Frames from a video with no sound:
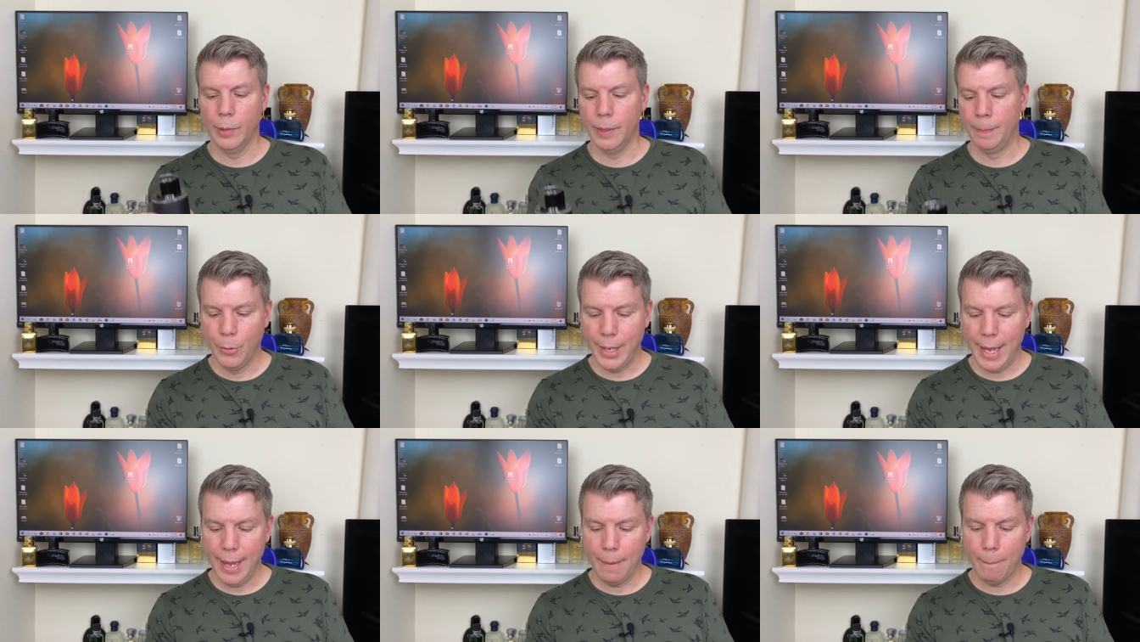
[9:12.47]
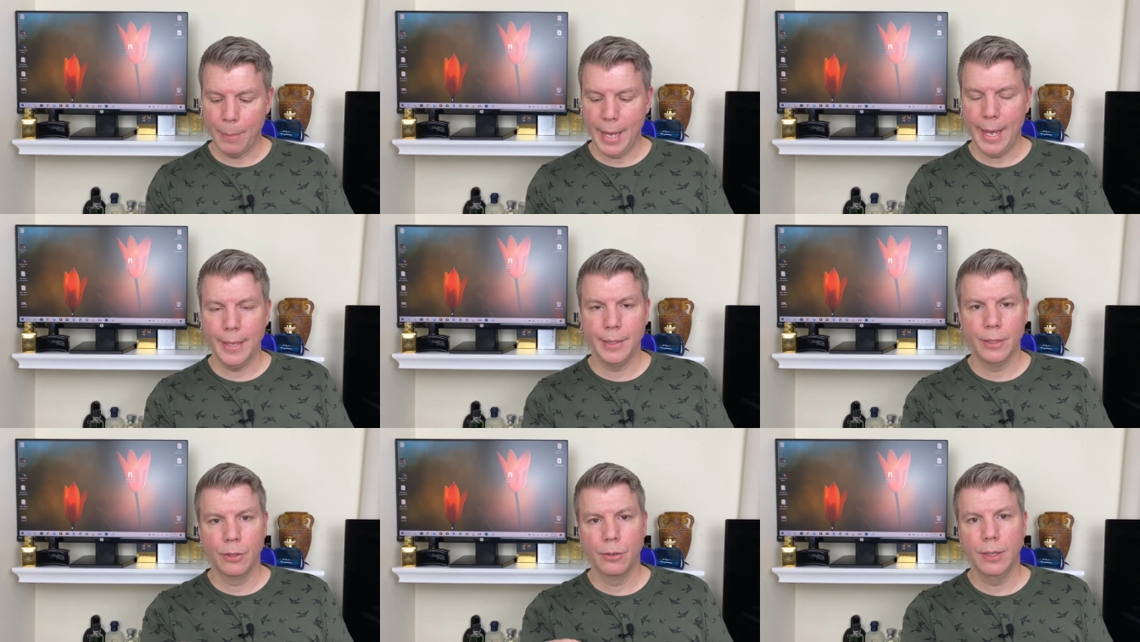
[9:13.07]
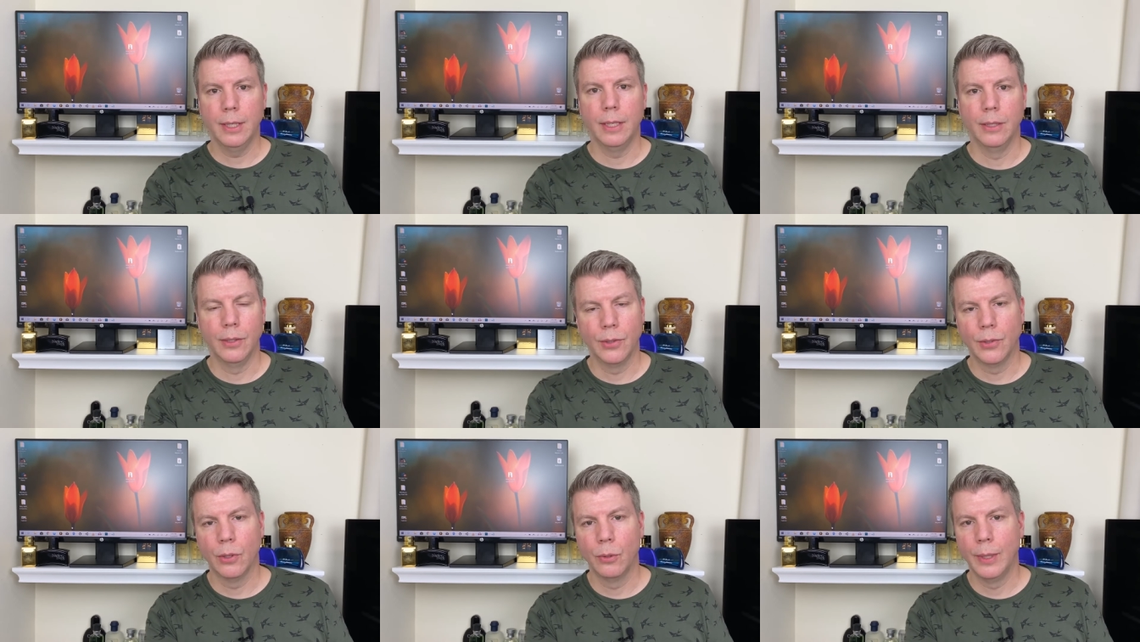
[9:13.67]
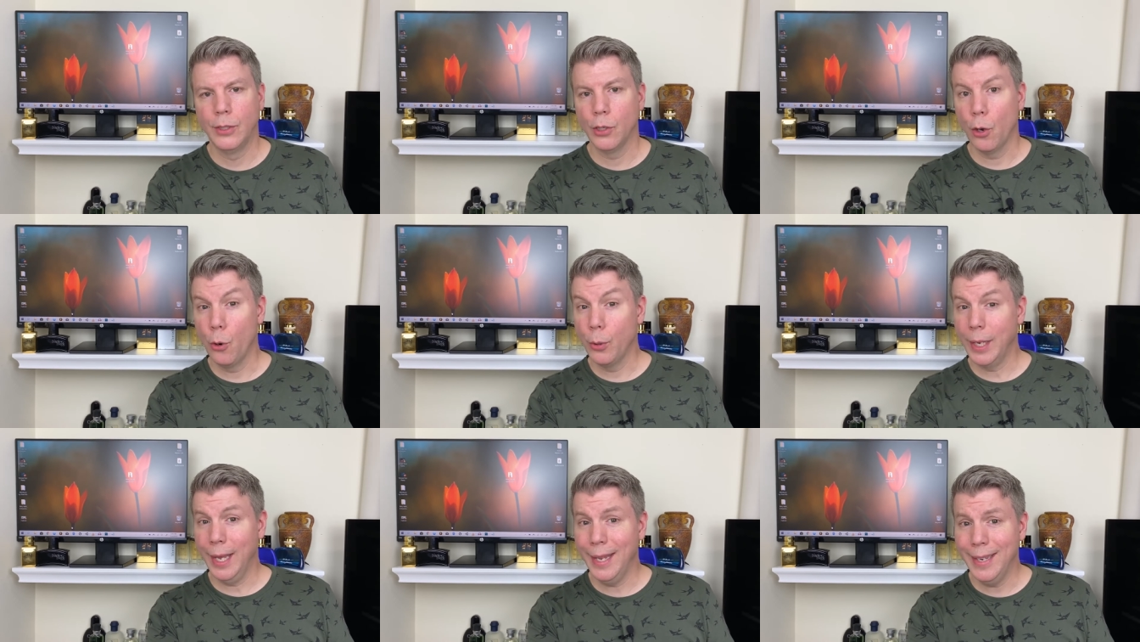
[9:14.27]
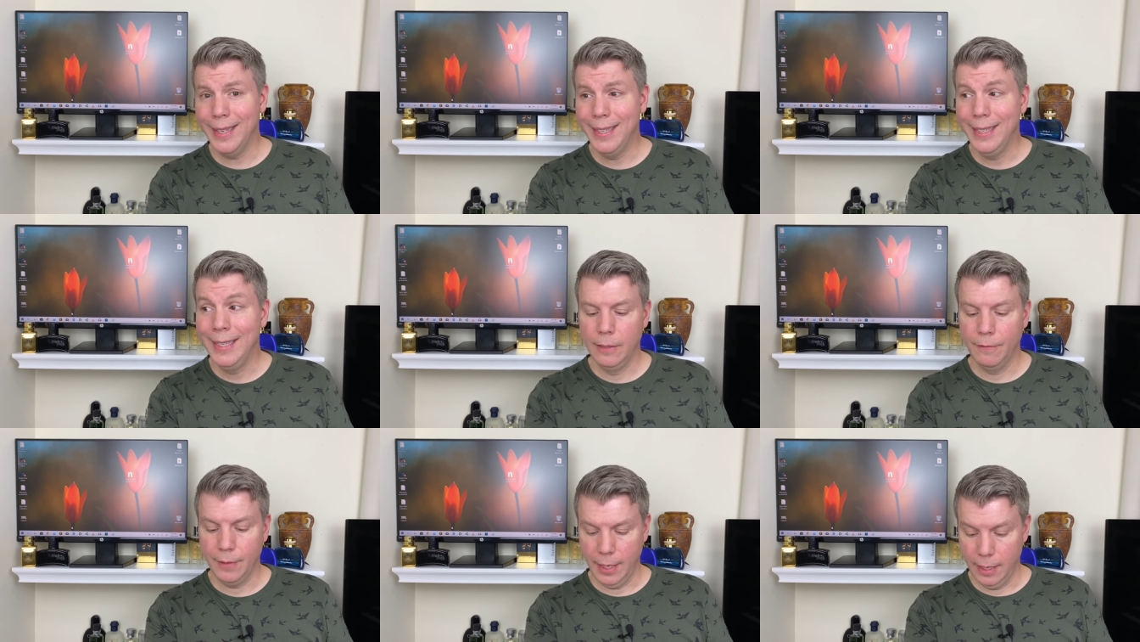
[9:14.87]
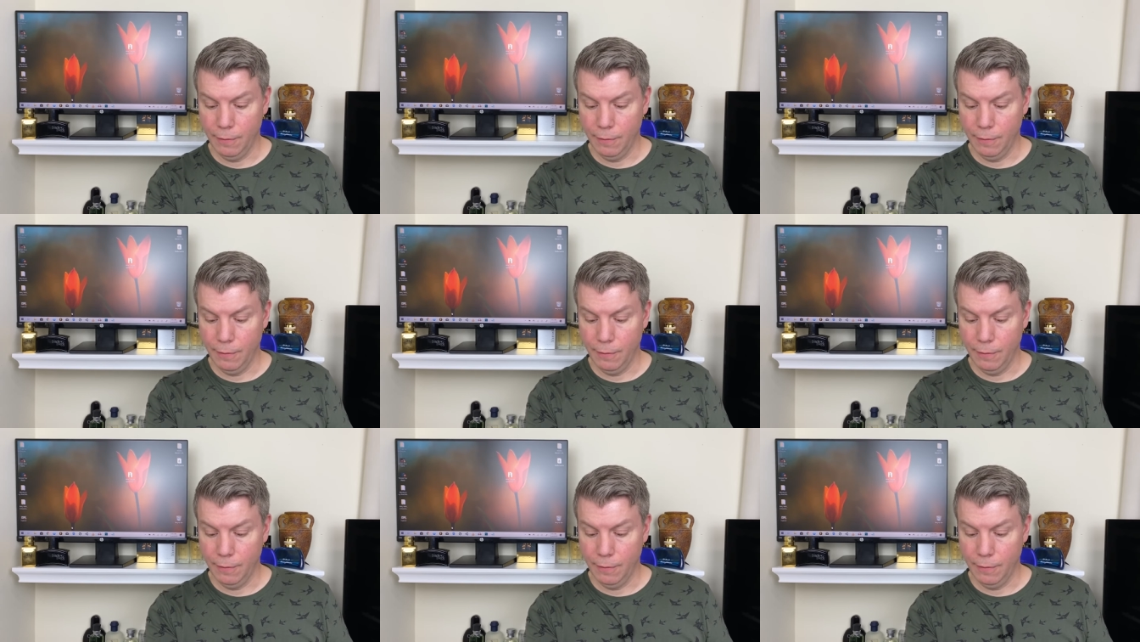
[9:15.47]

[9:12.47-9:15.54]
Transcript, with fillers: but you can't patent ingredients, so it's okay if